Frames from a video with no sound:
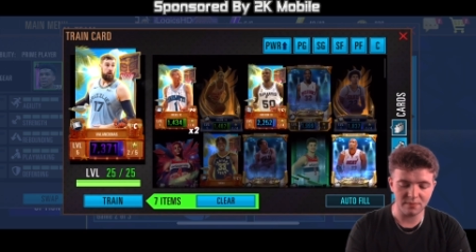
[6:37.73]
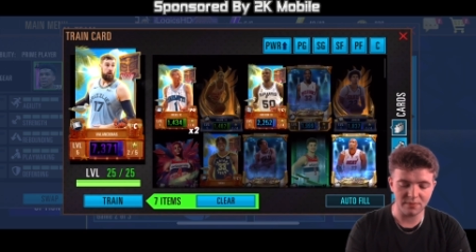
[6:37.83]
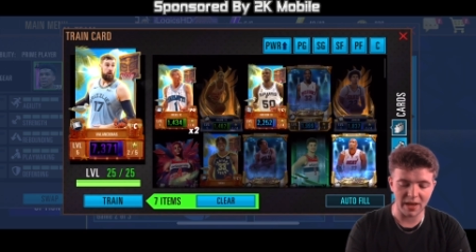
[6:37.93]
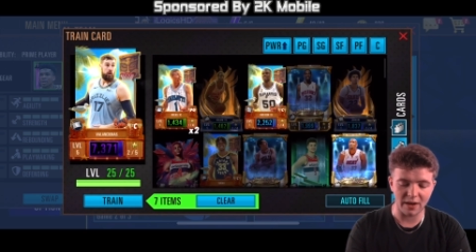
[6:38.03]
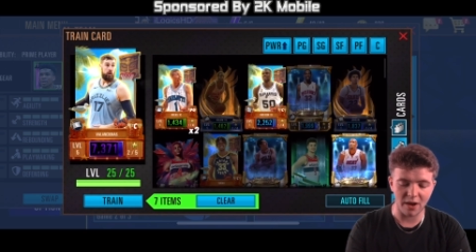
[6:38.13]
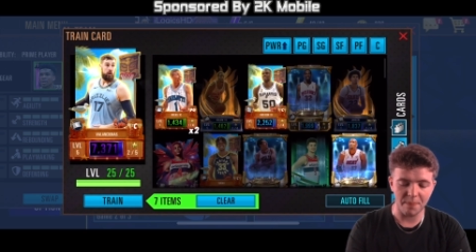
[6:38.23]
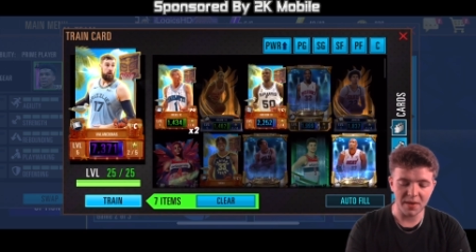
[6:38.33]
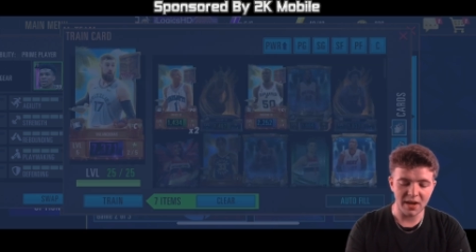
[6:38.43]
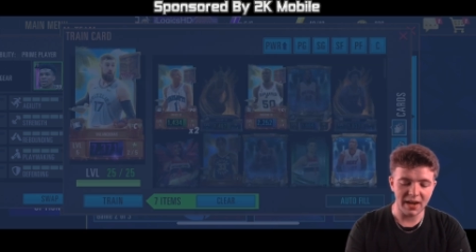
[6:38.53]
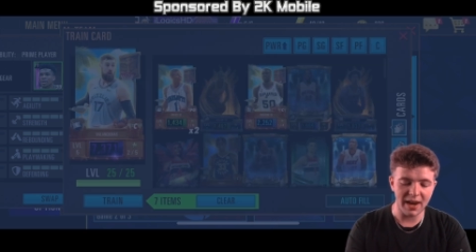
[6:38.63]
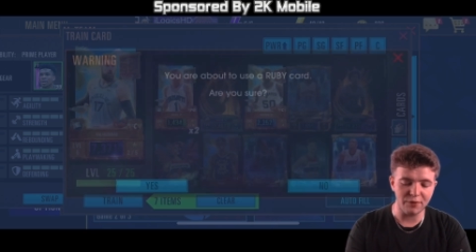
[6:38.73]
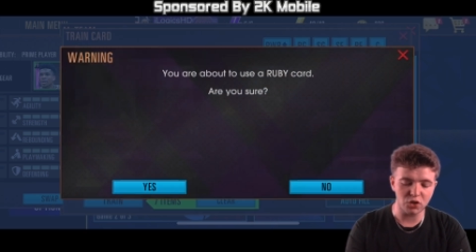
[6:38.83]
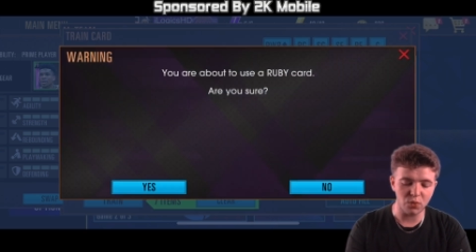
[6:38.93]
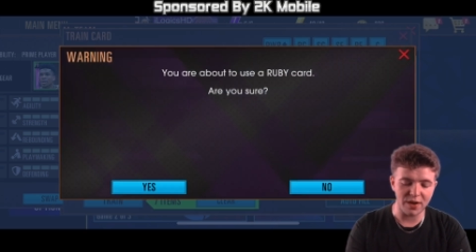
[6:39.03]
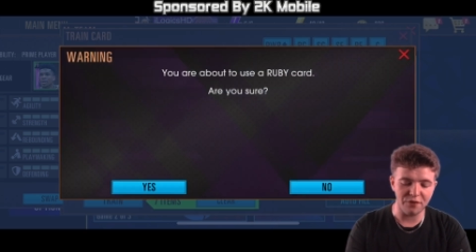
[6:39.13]
There you go. Level
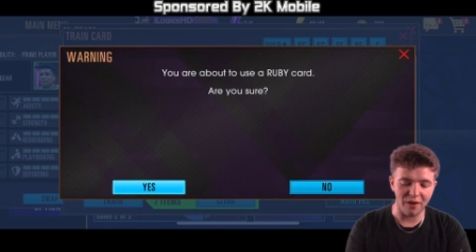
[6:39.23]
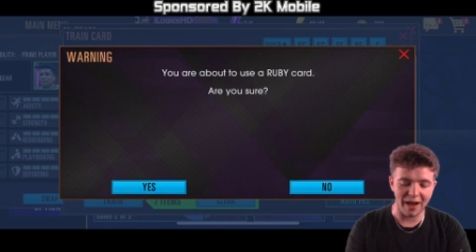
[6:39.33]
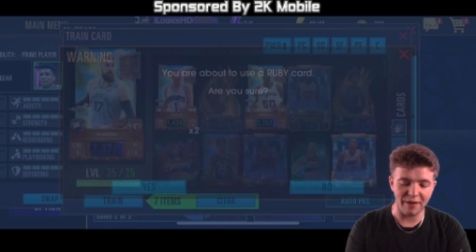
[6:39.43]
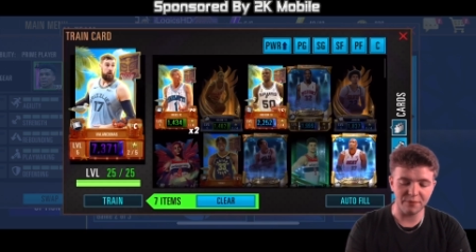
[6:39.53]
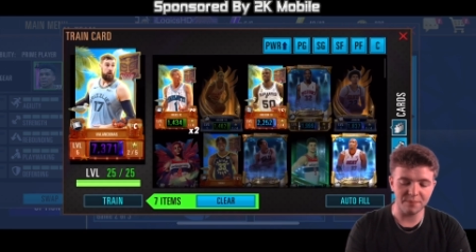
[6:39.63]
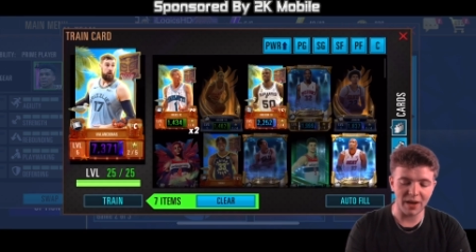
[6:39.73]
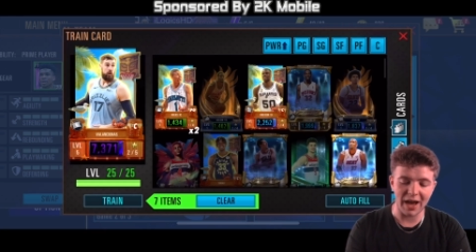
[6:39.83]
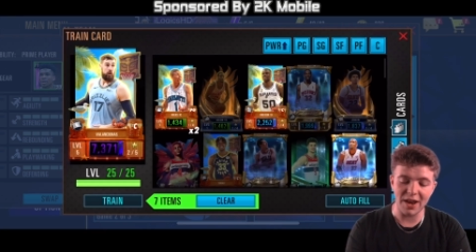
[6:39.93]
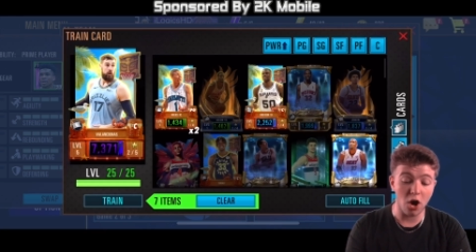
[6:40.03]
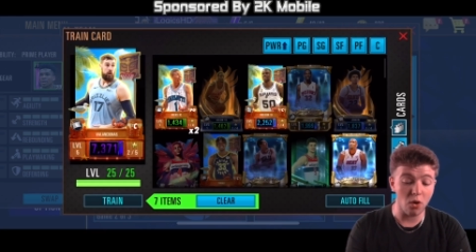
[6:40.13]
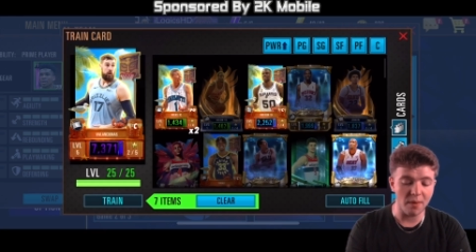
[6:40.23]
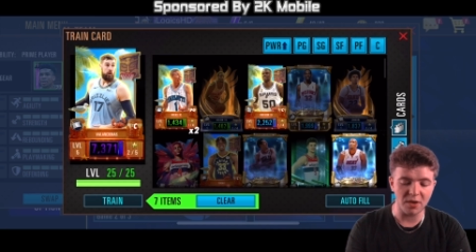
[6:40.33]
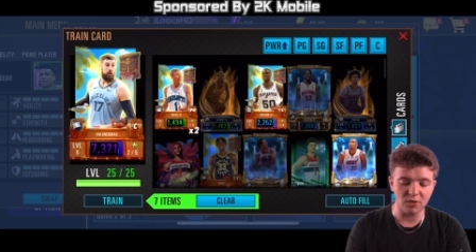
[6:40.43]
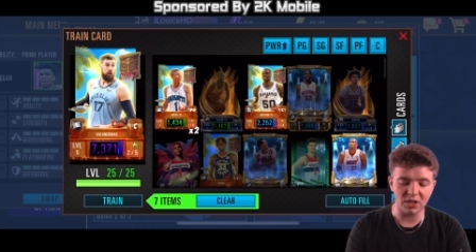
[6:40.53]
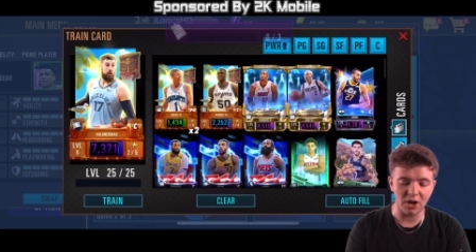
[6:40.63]
25. I know I'm
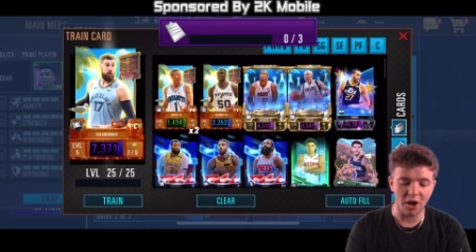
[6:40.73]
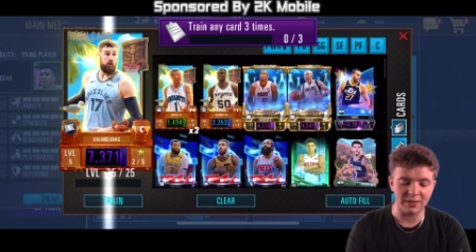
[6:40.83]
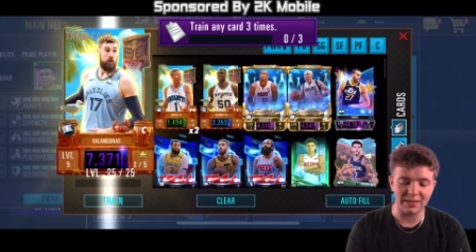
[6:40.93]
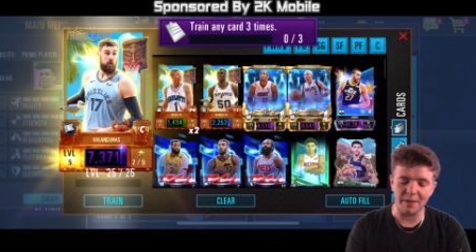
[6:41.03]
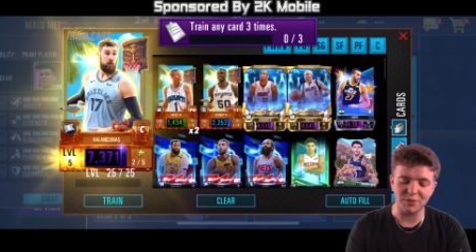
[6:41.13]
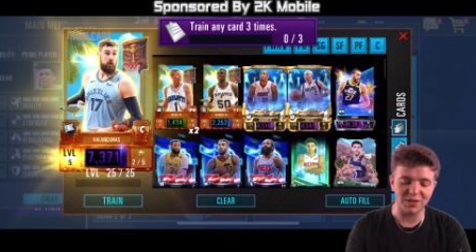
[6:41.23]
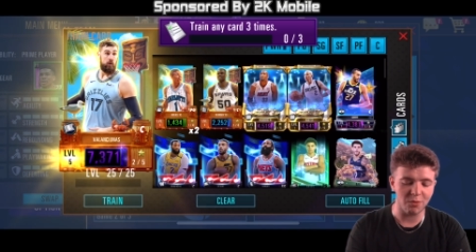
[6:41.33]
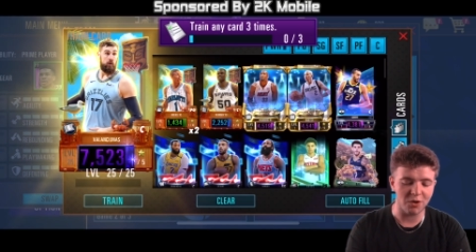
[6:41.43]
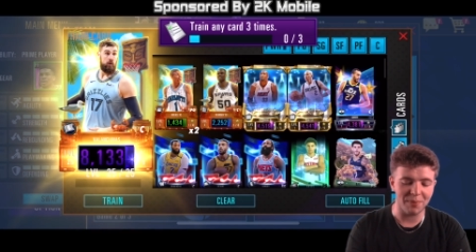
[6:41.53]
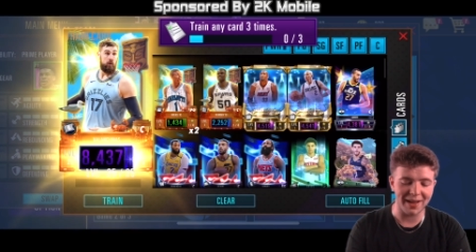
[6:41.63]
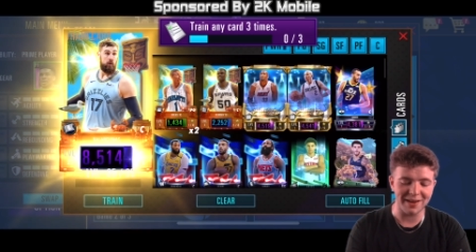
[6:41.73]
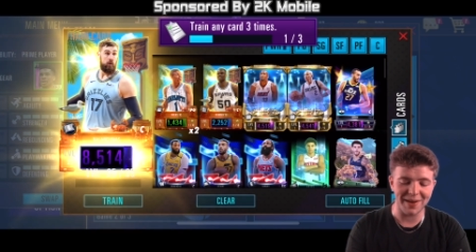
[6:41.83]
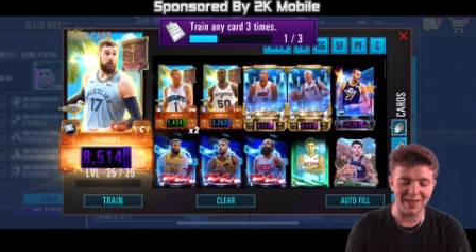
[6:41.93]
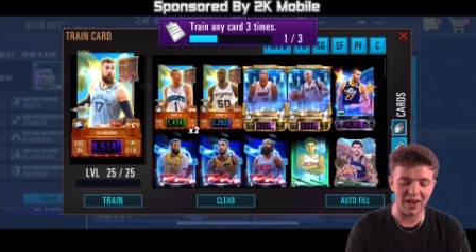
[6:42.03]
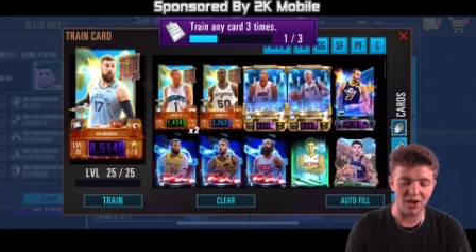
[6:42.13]
using cards up. Someone complained
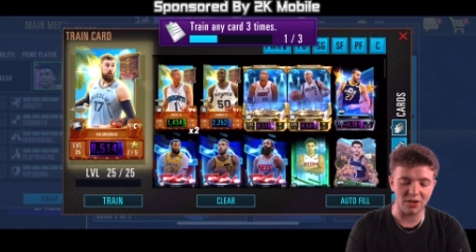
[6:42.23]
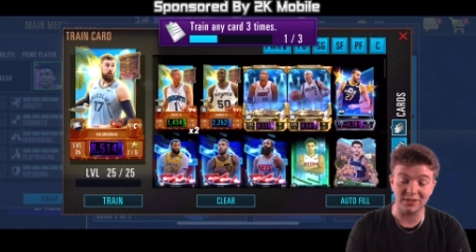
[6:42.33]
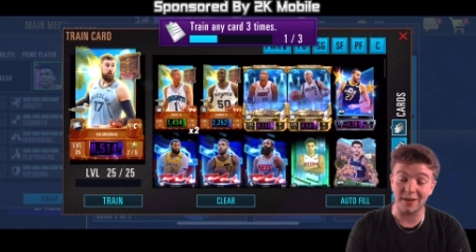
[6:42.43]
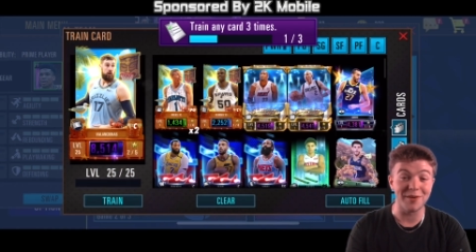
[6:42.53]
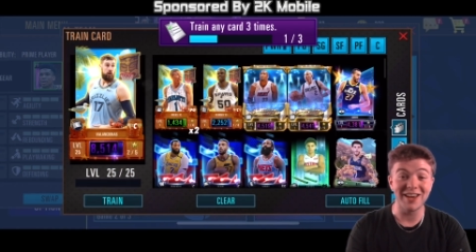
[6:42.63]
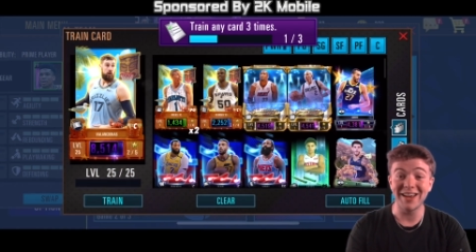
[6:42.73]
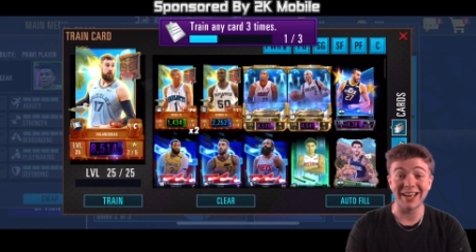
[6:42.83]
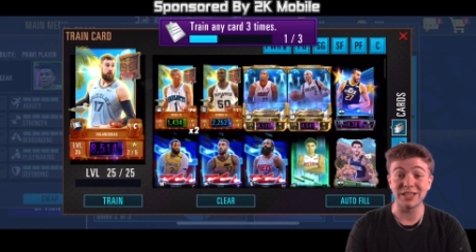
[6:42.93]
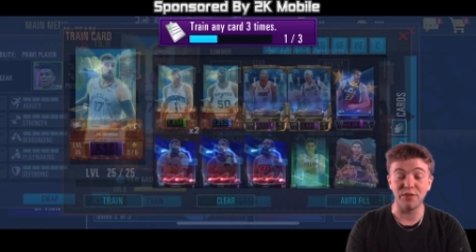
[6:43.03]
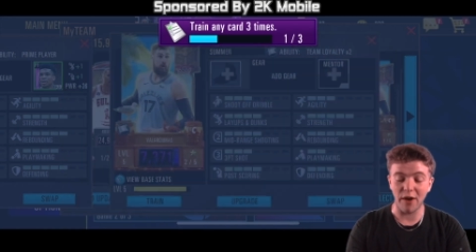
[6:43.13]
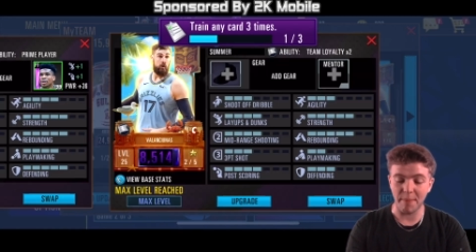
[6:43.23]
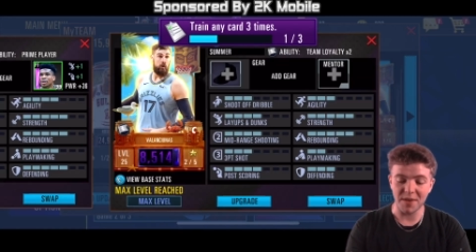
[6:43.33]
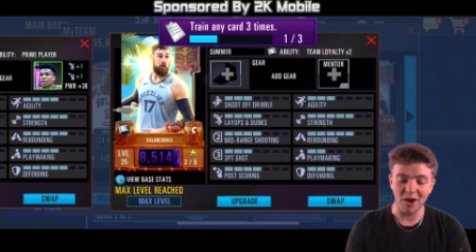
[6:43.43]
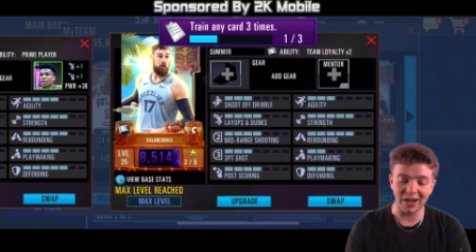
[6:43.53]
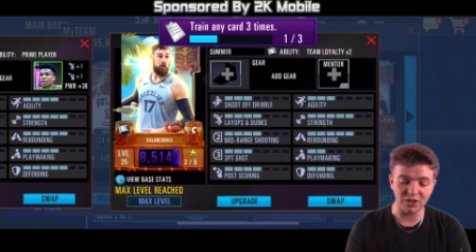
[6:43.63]
about that last time. It's fine.
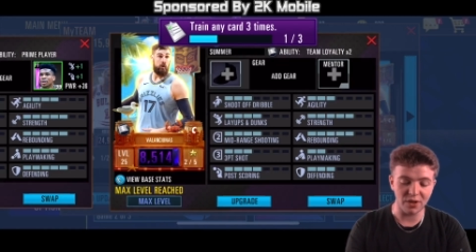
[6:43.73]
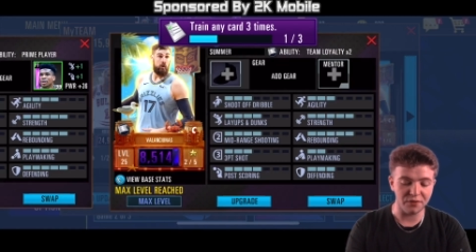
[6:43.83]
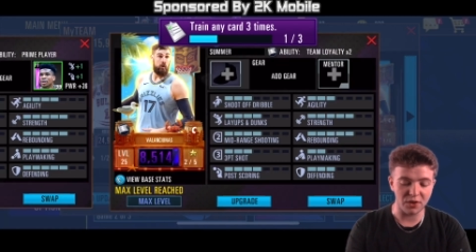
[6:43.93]
I do it for the